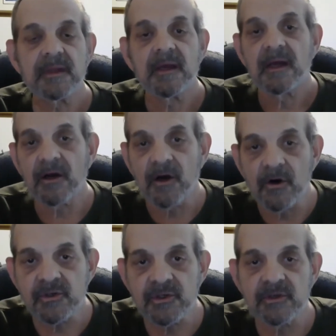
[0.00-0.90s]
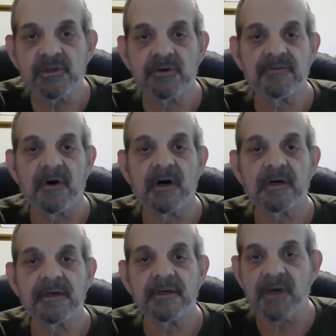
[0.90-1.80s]
A kosher
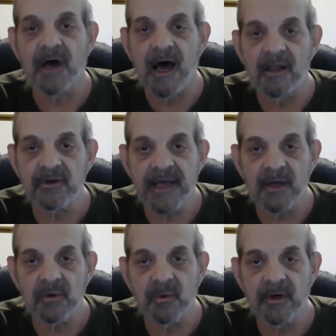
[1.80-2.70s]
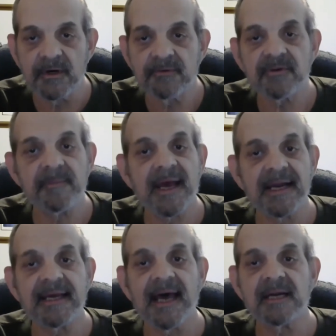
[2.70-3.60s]
shofar is a hollowed out horn from
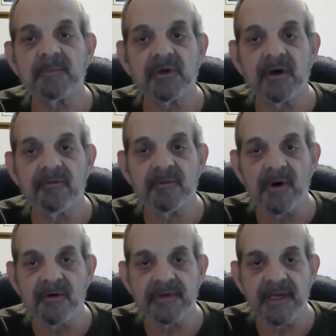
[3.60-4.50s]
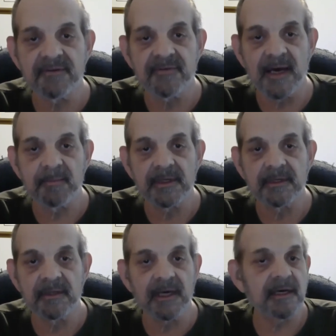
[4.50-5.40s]
any animal of the Bovidae family,
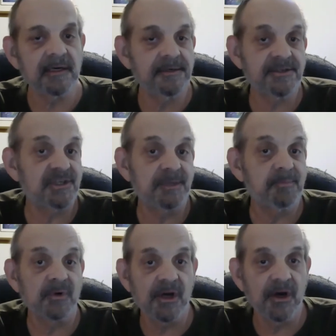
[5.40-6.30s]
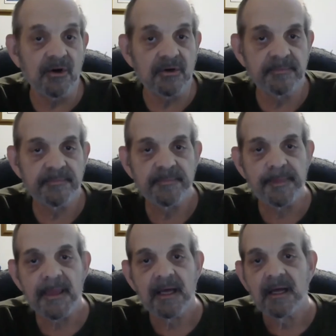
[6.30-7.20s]
like a sheep or a goat.
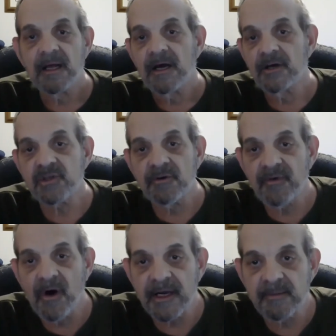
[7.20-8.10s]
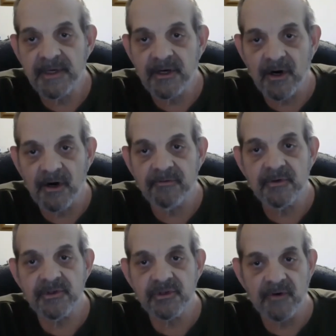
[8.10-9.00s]
A shofar can be curved or
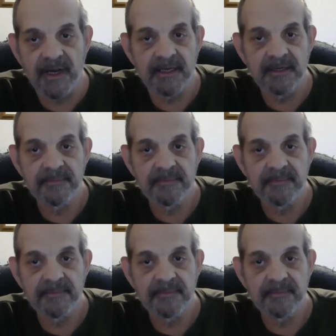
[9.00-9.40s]
straight.